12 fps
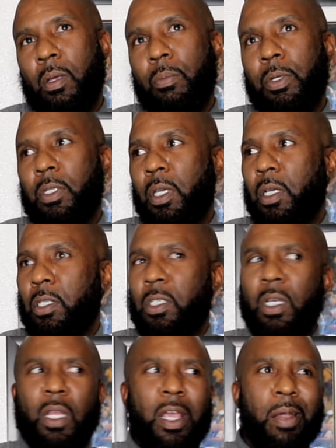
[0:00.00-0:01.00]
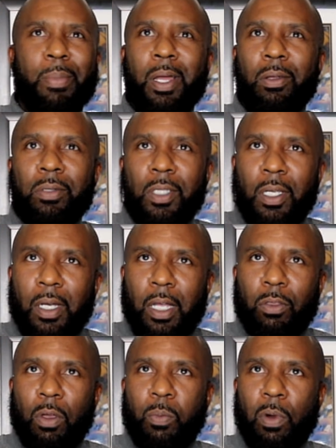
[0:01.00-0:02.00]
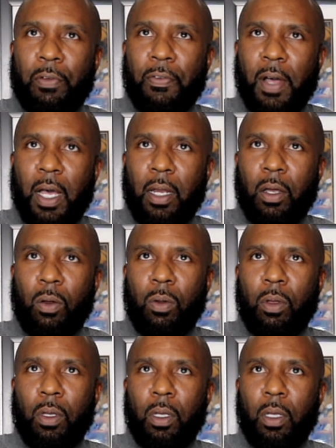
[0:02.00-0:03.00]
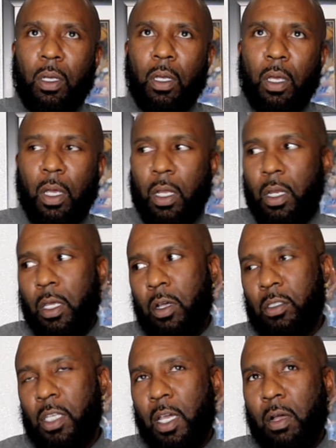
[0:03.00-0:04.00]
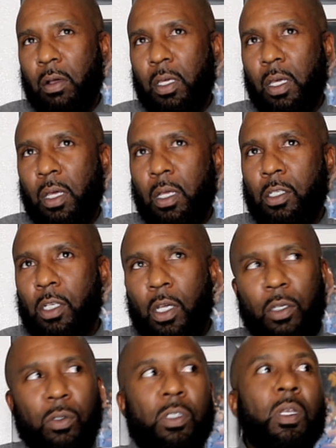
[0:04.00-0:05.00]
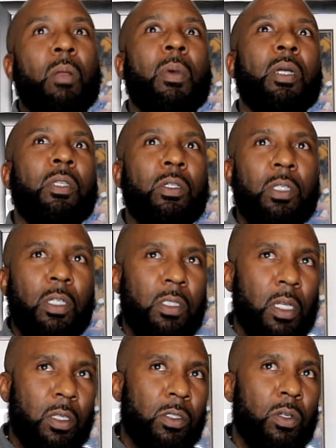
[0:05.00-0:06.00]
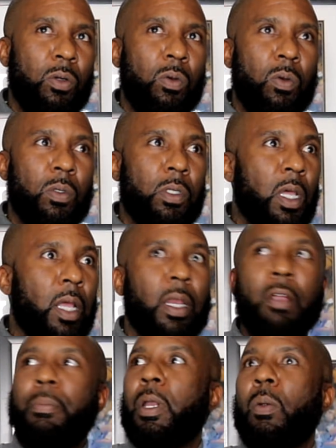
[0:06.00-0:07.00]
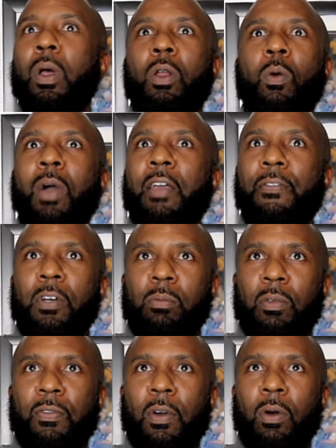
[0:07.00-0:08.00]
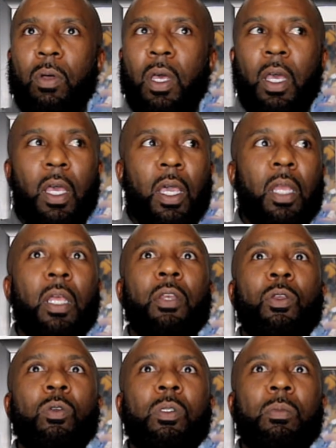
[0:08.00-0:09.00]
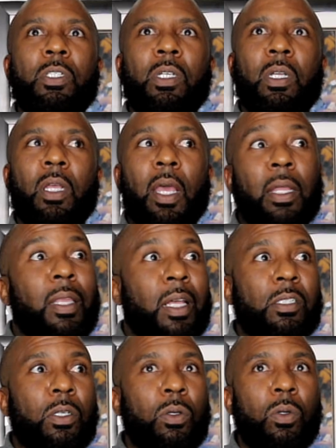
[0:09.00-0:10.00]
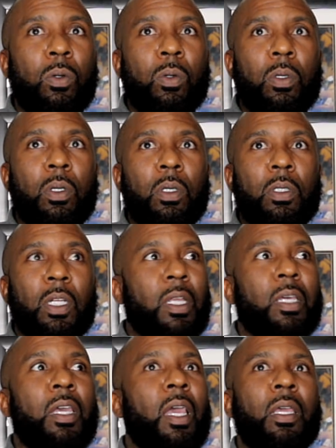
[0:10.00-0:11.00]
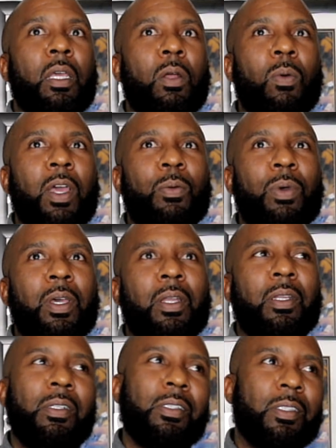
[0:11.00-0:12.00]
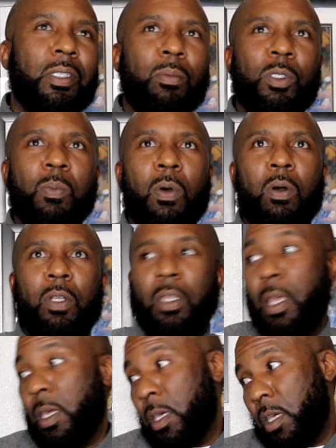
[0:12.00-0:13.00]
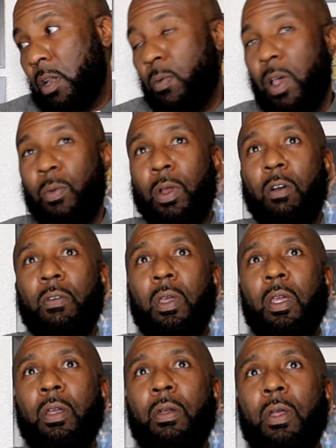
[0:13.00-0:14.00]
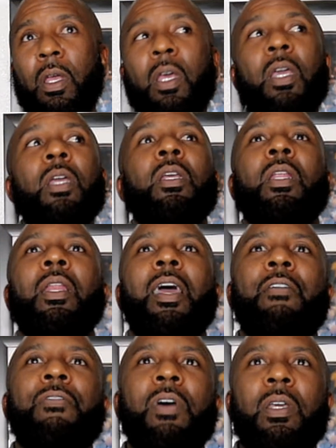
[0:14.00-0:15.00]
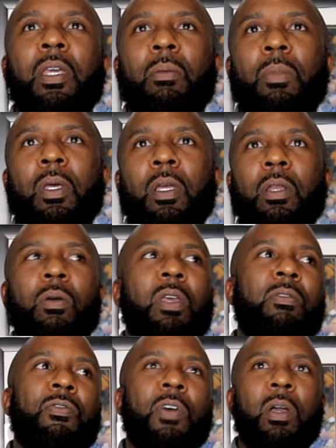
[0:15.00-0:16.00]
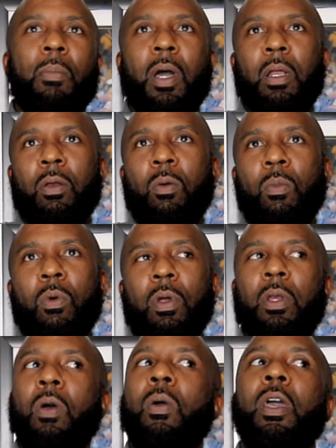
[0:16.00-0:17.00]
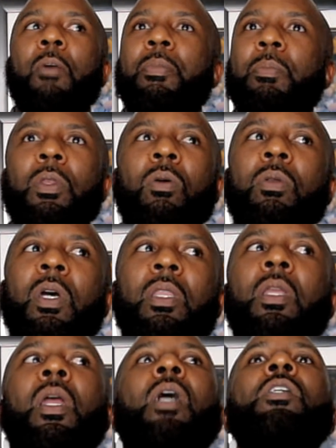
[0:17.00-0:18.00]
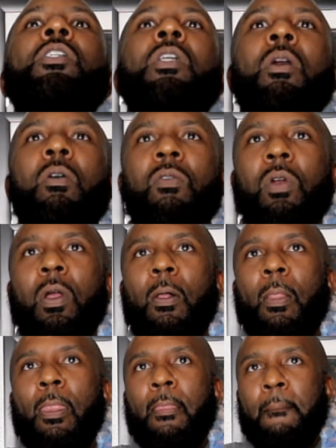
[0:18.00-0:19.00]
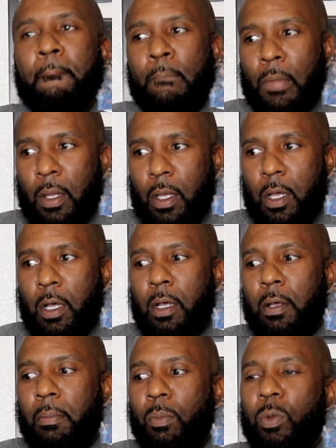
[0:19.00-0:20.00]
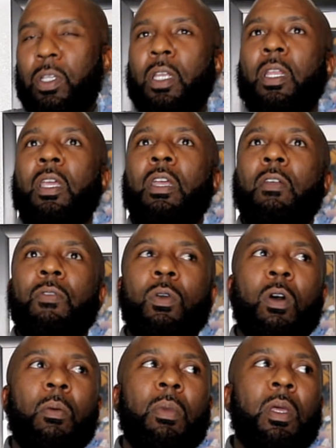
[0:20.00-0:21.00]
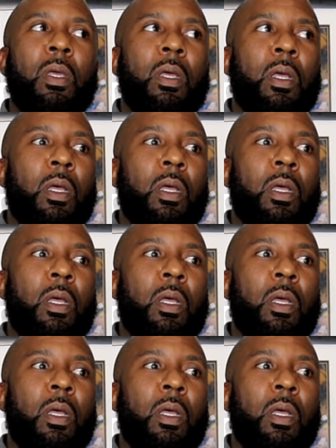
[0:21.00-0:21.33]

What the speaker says: But then shit, everybody on the team got 3.5 though. And then y'all take our kids, you send them out there to these other schools. They ain't never been around no white folks before. And they do some shit at their school that they can't get away with, some small that they could get away with over here. And then they're like, fuck you. And don't give a fuck about it no more. And don't help them, don't nothing, now his shit over. We did the interview, homie.